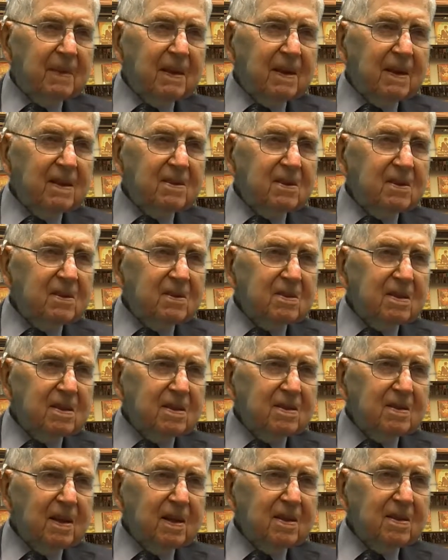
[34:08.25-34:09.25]
It
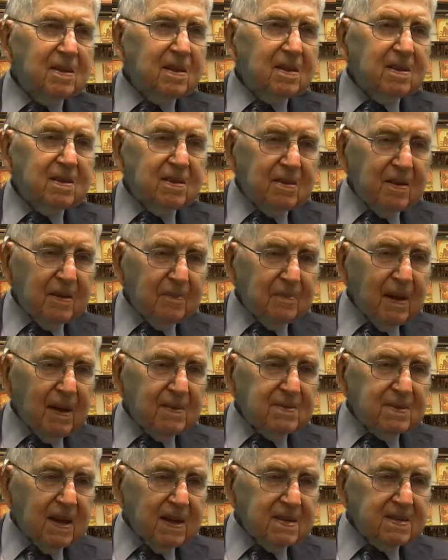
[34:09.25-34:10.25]

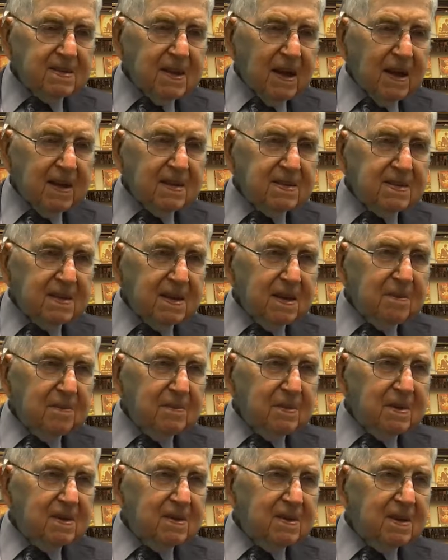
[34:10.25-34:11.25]
does not seem
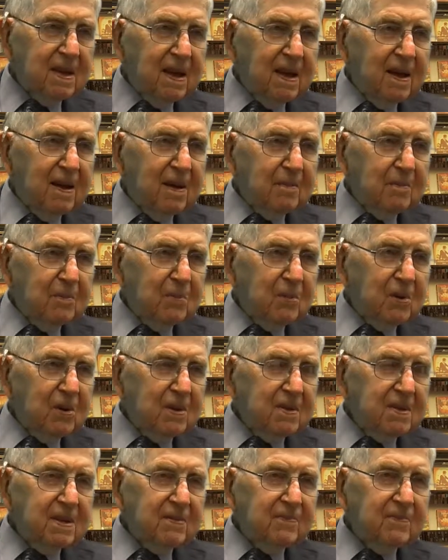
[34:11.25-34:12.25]
there's more
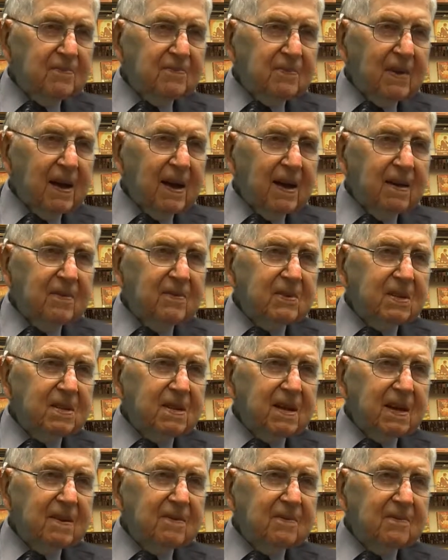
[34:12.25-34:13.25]
than 5 or
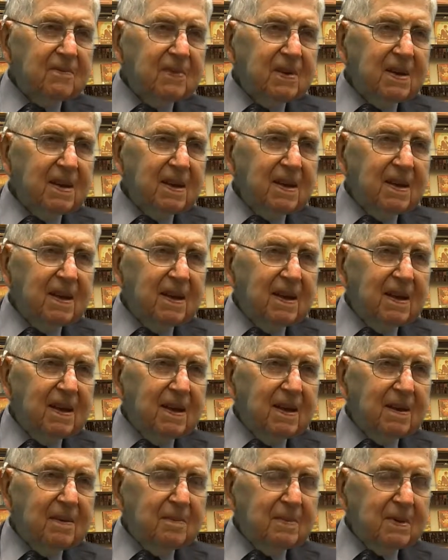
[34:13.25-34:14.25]
10 feet
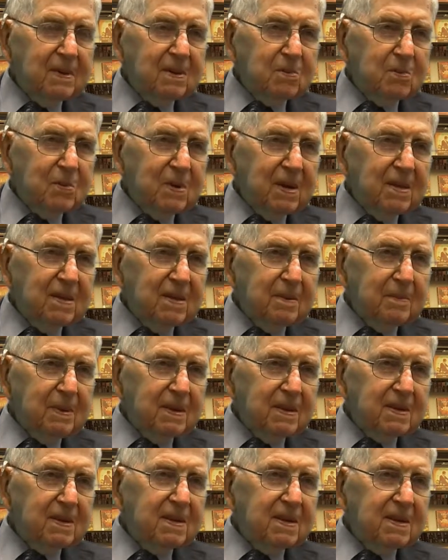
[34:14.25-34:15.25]
between the
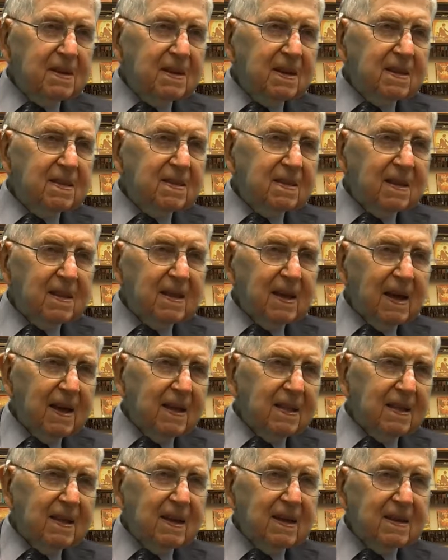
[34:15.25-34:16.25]
building and the
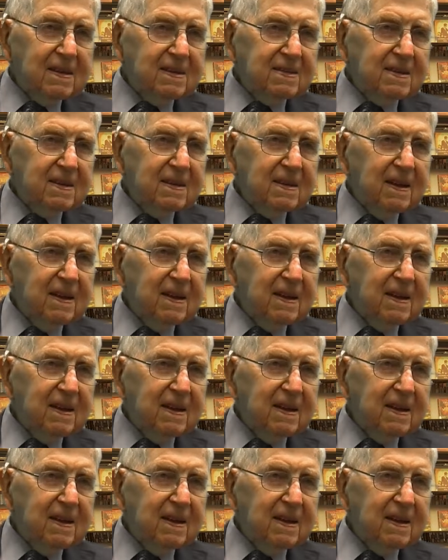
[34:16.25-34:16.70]
lot lines.